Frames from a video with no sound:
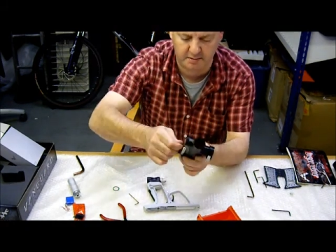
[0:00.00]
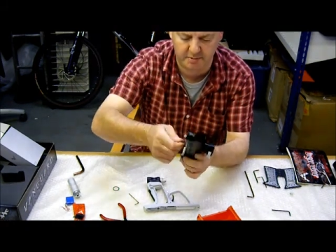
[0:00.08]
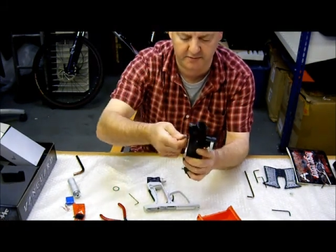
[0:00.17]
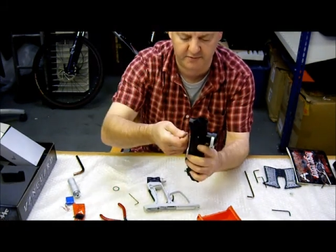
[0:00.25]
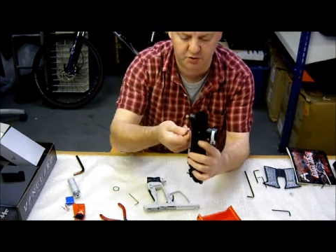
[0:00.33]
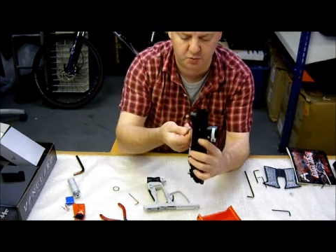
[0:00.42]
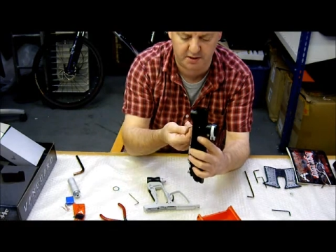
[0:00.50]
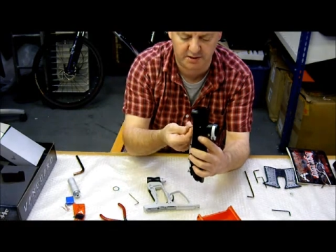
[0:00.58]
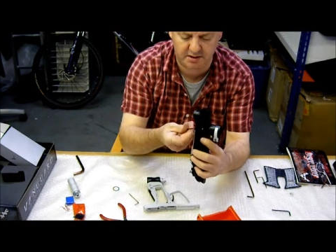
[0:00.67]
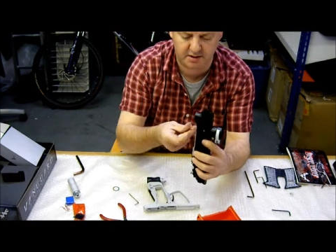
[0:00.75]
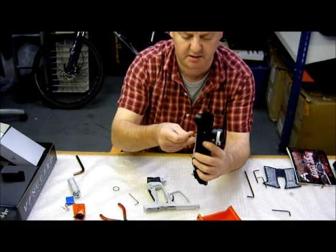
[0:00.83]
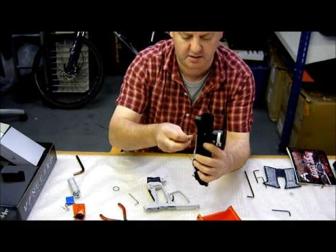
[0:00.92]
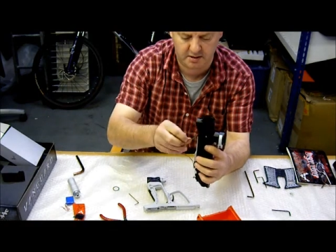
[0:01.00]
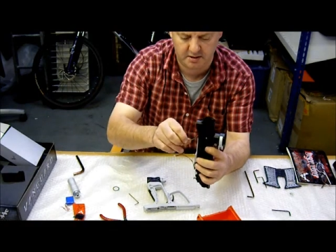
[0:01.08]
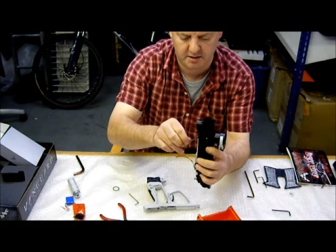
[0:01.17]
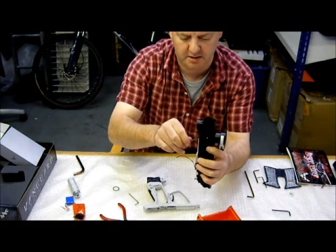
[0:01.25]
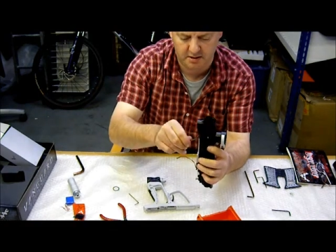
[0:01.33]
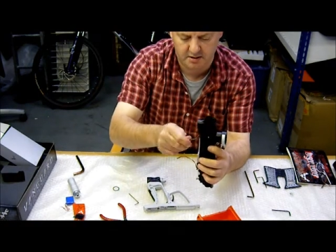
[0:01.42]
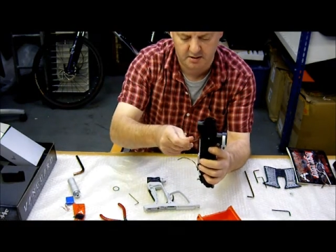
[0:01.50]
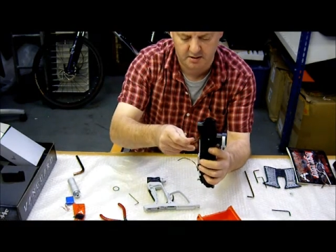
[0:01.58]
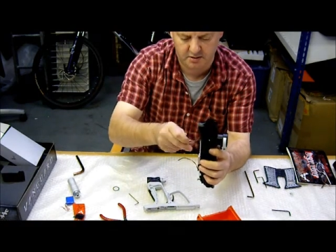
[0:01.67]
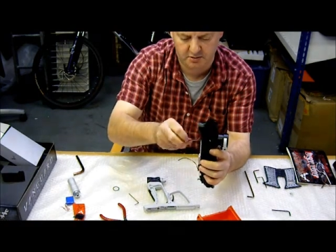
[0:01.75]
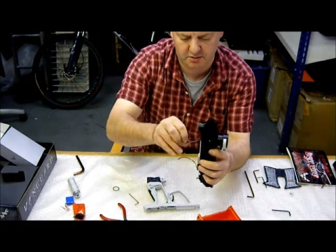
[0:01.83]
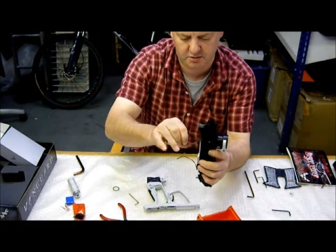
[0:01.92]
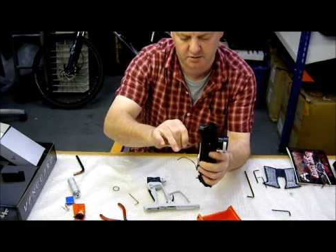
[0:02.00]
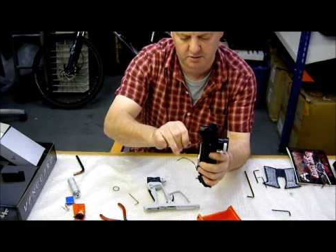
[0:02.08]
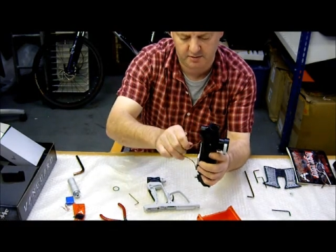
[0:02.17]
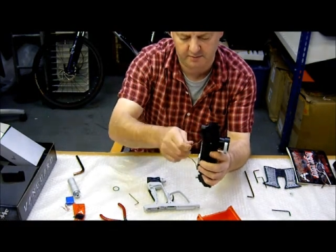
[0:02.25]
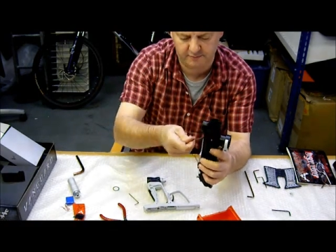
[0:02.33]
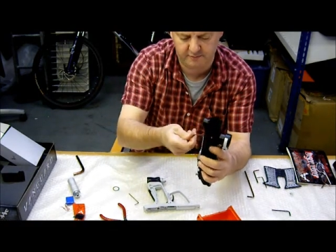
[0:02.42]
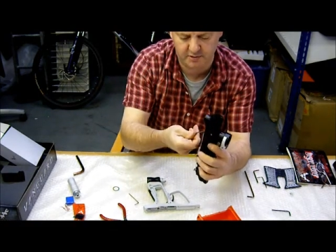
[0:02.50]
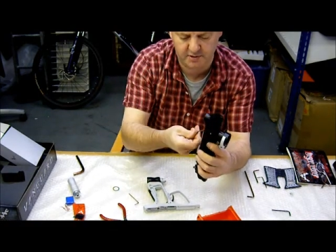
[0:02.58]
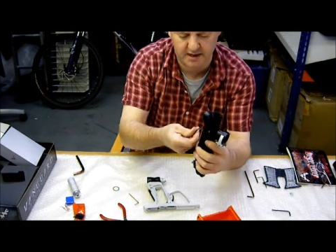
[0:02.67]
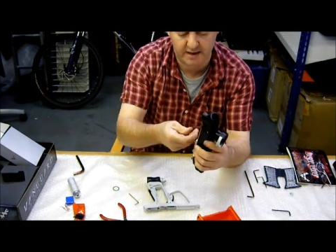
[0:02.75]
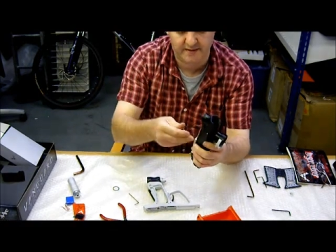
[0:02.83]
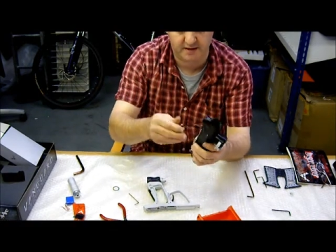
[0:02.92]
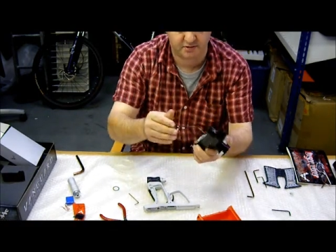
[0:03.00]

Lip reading: bit of a twist just on the front end.